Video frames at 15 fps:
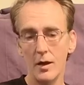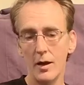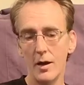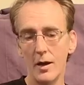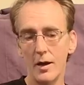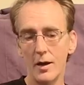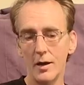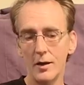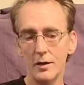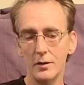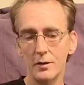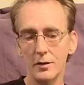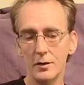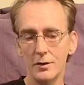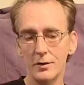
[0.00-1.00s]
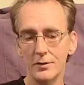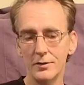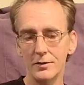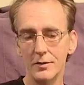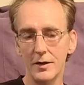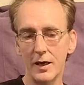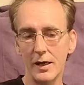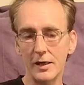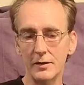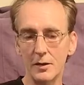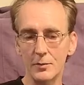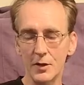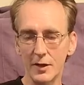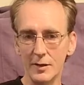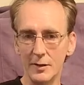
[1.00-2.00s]
and any
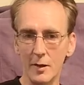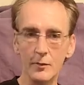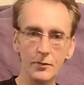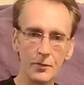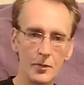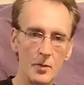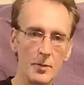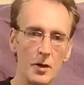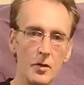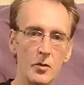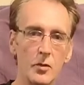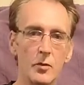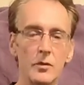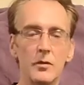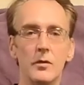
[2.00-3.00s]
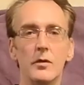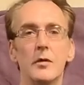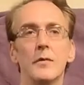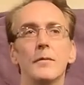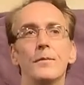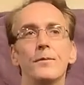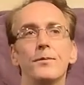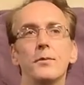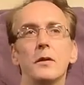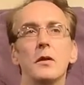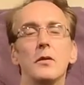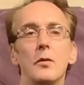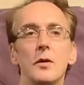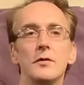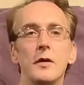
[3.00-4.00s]
tips I can give about
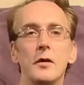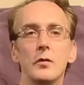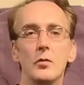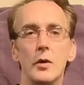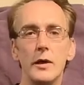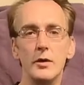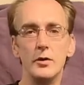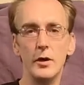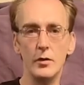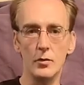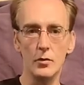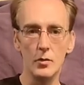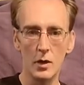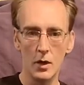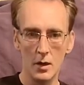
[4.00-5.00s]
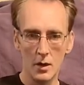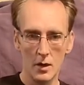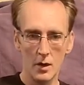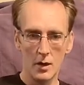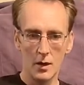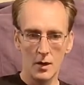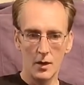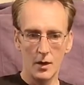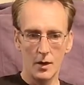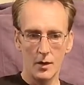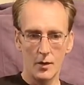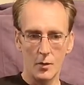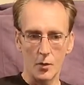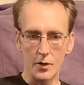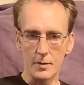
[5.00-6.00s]
the With Hell and Way in general,
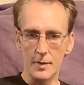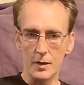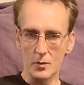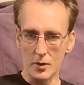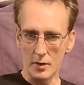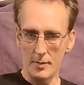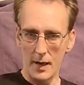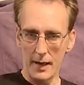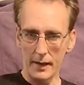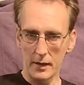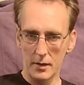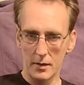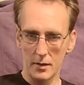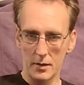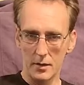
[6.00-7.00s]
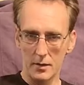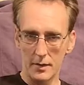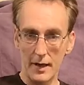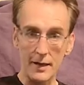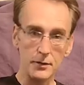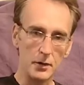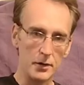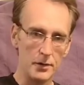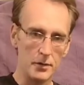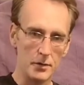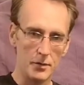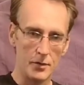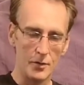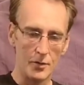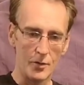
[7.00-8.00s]
what you might want to pack that I didn't,
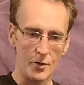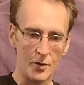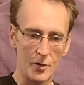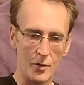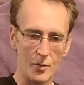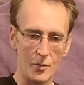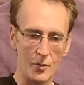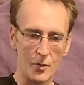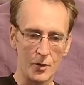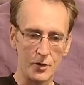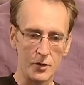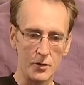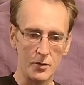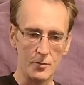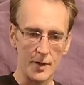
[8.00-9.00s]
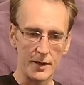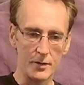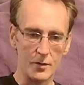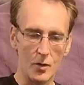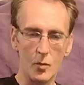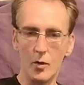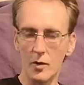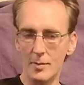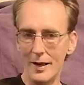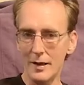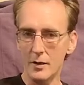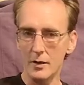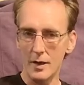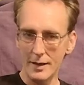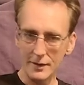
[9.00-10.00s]
or what you might not want to
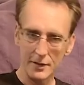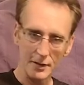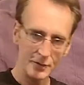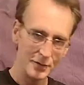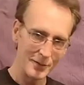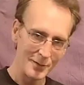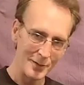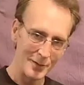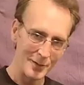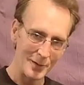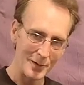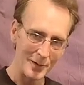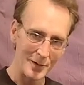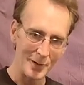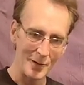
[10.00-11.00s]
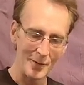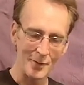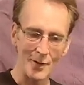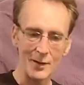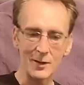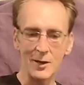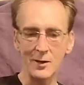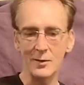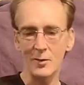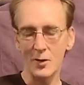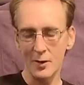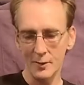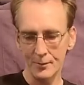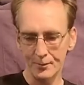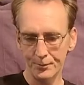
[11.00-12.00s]
pack that I did, that kind of
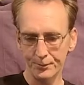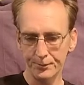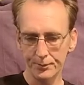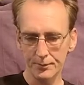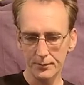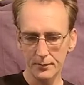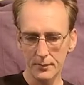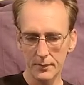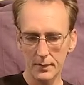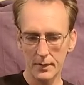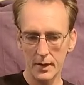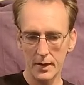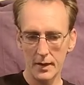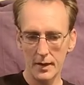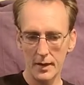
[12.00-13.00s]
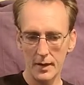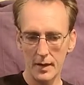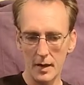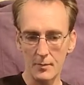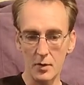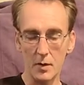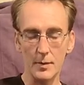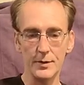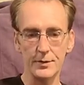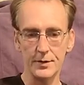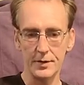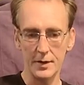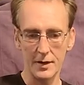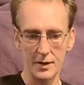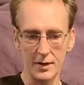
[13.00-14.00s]
thing. I promised